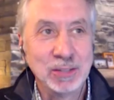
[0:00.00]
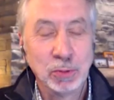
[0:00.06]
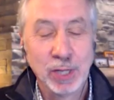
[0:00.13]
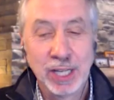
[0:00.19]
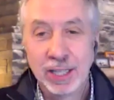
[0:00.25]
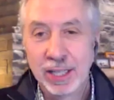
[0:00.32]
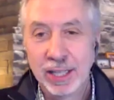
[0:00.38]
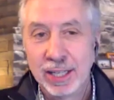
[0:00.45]

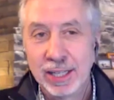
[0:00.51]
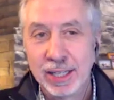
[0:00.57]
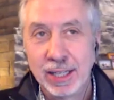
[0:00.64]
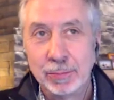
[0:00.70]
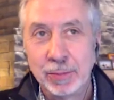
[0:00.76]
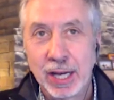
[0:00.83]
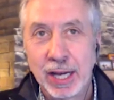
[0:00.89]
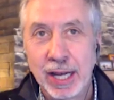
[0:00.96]
Well,
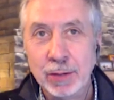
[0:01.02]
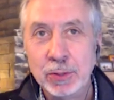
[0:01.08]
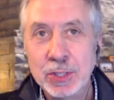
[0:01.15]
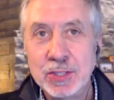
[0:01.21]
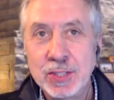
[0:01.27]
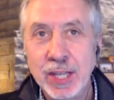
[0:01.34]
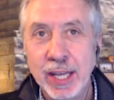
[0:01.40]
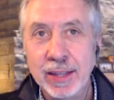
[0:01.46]
um, I would
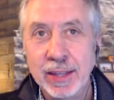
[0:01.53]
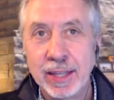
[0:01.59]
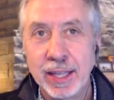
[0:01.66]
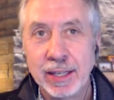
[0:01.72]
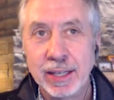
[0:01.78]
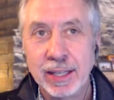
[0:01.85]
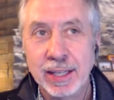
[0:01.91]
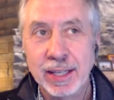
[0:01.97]
say
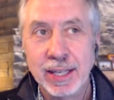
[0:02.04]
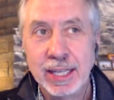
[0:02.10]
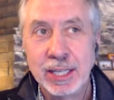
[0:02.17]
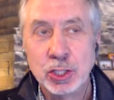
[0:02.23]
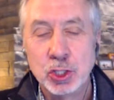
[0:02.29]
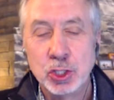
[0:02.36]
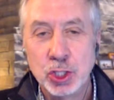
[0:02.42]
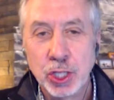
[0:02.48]
that
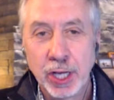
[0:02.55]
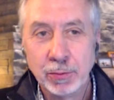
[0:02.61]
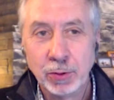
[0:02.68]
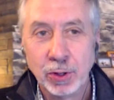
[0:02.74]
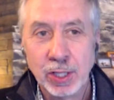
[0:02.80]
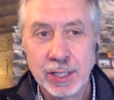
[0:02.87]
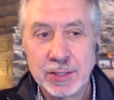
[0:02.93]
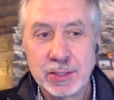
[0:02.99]
in
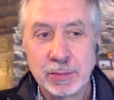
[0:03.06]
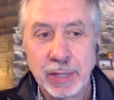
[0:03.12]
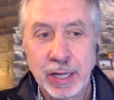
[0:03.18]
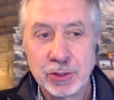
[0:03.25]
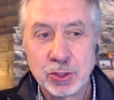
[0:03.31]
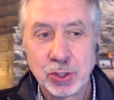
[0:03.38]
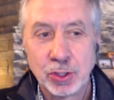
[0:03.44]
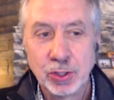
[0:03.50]
general, it's
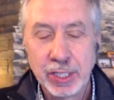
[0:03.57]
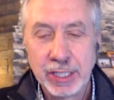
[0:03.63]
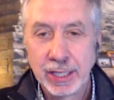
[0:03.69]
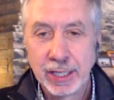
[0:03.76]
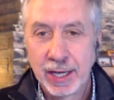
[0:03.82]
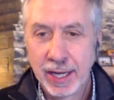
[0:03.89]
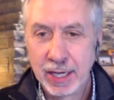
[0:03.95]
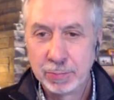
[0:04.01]
about turning
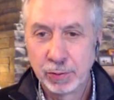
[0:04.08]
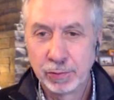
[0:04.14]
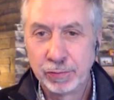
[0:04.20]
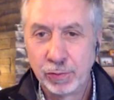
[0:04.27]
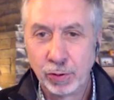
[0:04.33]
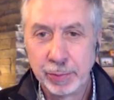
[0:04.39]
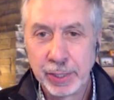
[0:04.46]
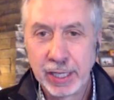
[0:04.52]
high
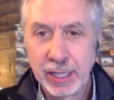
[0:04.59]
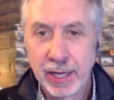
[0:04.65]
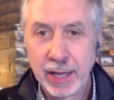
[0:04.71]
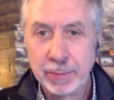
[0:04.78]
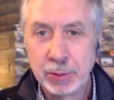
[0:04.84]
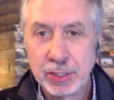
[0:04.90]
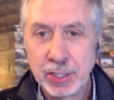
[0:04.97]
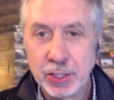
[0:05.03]
performing and high
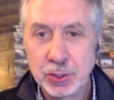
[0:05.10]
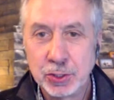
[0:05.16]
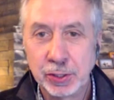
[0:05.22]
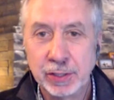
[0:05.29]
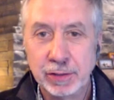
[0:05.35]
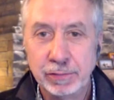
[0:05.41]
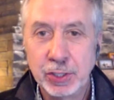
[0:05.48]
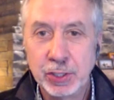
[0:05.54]
potential
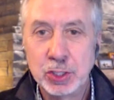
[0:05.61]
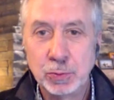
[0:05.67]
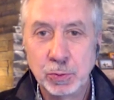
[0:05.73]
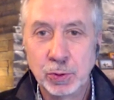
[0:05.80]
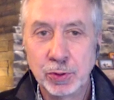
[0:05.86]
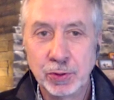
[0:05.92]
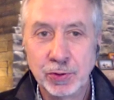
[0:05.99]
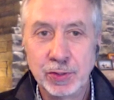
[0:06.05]

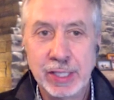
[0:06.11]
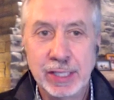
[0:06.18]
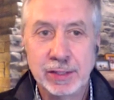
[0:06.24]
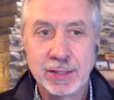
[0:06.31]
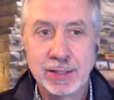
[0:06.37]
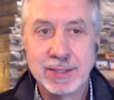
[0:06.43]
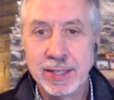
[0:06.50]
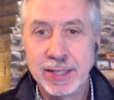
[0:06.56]
individuals
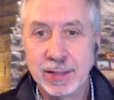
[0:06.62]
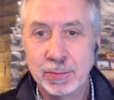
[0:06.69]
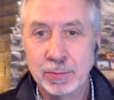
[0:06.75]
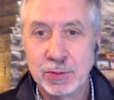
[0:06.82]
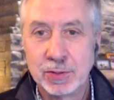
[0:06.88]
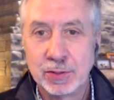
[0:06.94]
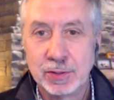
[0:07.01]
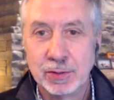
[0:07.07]
into
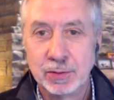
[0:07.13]
teams.